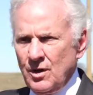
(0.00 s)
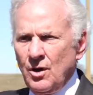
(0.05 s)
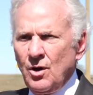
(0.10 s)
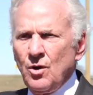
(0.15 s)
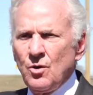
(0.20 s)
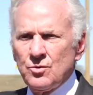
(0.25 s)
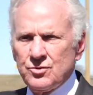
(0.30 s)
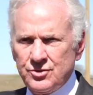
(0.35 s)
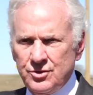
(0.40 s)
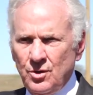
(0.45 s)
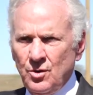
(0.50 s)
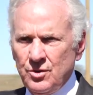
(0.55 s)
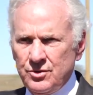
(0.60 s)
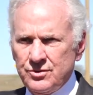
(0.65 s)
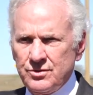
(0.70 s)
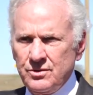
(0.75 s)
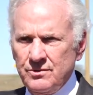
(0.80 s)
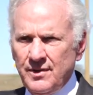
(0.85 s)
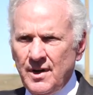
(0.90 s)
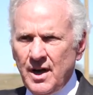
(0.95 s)
all
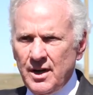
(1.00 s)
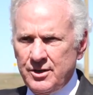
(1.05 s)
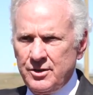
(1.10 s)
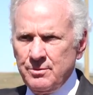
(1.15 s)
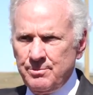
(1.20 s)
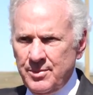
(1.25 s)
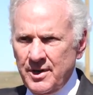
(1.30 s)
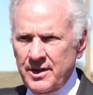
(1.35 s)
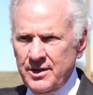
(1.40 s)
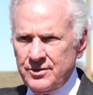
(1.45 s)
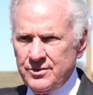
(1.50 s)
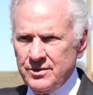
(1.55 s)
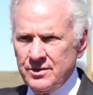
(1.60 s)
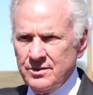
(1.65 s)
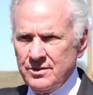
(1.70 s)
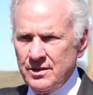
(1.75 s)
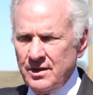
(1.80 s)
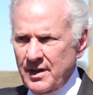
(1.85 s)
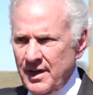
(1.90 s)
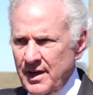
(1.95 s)
sorts of
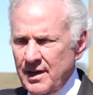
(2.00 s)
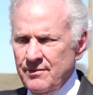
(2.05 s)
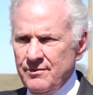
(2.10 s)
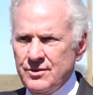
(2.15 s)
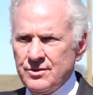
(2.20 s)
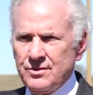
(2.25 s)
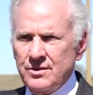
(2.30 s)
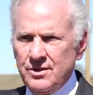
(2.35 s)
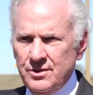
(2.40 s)
occupations have the,